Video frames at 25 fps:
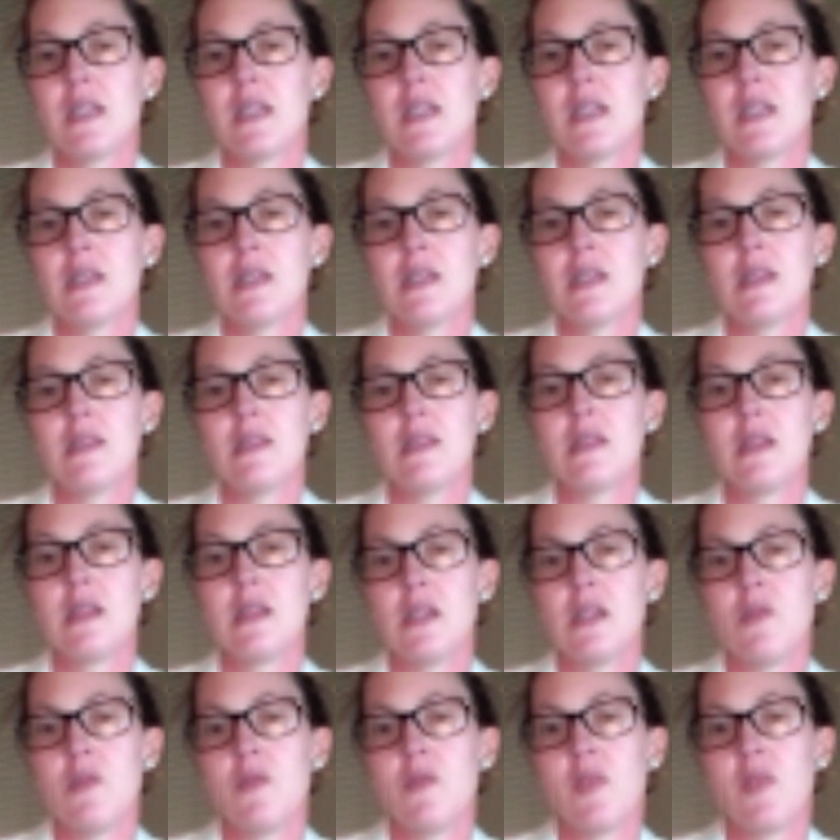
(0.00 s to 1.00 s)

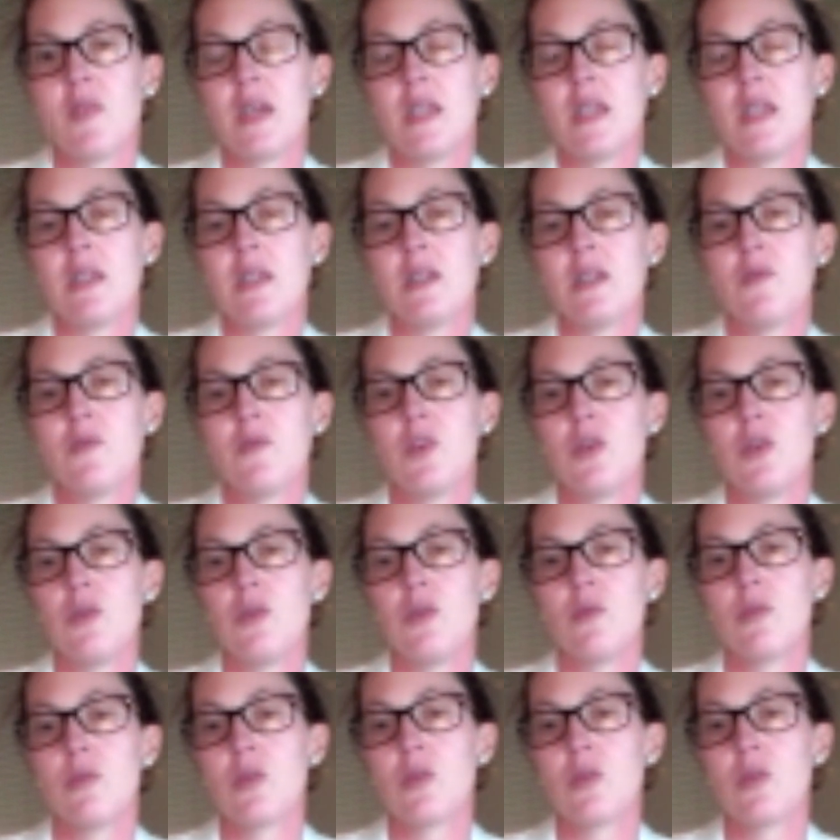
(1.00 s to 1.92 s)
consisted of interviews